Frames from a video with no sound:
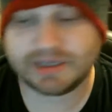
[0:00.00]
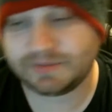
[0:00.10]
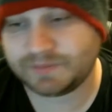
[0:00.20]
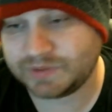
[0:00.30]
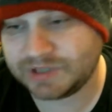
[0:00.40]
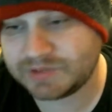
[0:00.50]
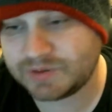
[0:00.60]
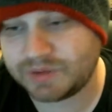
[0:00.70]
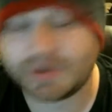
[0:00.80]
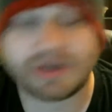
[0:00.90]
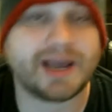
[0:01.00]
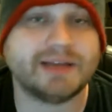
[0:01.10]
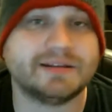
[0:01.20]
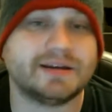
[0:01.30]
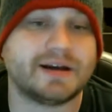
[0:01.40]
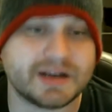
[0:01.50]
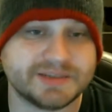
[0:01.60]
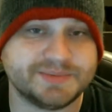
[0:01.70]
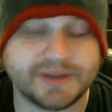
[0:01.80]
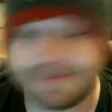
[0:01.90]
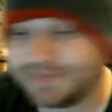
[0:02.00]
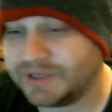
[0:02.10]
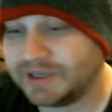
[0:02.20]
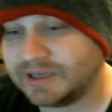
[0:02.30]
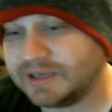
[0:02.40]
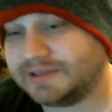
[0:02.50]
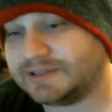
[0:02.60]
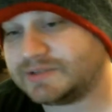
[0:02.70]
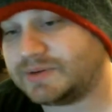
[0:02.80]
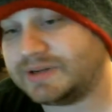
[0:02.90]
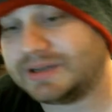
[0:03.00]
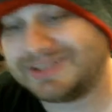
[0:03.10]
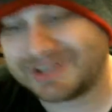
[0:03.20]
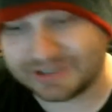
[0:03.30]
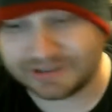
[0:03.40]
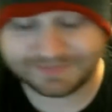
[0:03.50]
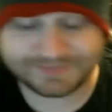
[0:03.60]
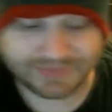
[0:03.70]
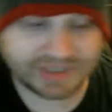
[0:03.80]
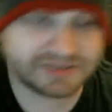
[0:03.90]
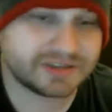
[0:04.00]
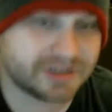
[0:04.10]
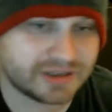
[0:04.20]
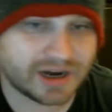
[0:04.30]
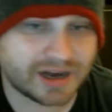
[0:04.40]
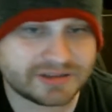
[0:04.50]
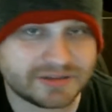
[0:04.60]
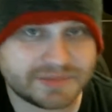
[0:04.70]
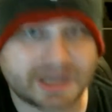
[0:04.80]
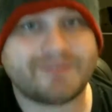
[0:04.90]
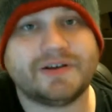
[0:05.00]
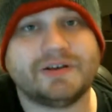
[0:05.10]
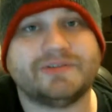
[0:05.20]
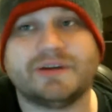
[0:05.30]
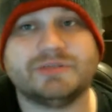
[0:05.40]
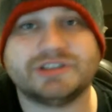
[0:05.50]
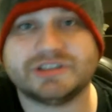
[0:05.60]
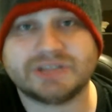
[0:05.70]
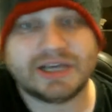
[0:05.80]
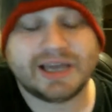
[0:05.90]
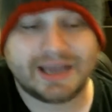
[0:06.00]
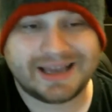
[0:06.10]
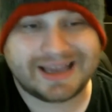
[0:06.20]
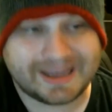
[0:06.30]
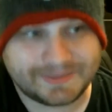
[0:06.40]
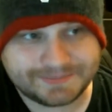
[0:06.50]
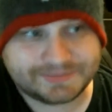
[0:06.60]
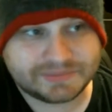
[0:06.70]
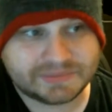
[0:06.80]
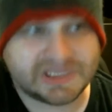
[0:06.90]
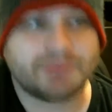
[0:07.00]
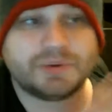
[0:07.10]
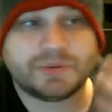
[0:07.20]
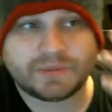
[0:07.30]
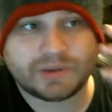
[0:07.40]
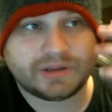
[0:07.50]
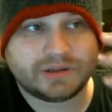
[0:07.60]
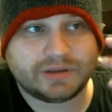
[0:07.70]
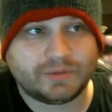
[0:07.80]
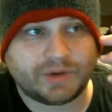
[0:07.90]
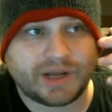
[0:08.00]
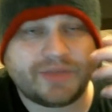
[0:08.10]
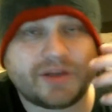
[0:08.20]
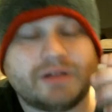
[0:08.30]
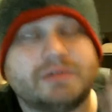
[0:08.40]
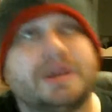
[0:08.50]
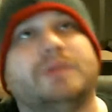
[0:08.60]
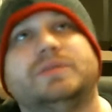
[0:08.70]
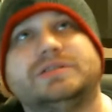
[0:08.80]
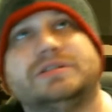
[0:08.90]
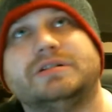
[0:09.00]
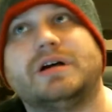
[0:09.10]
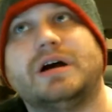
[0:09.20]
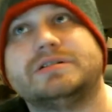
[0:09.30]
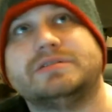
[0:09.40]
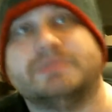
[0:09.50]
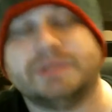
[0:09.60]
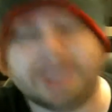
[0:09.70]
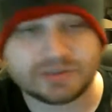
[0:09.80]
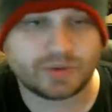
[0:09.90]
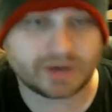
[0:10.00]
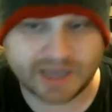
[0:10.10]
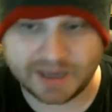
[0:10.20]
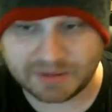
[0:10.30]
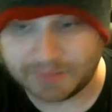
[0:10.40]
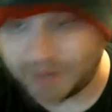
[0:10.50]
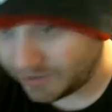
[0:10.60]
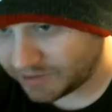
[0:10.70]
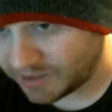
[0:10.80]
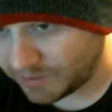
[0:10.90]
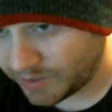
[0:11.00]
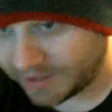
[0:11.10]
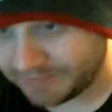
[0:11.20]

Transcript: And this one, we're going to add the cosplay. And this one, the good. These are good costumes that I felt that were just, when I thought, okay, what's a good costume? These are what came to mind right away.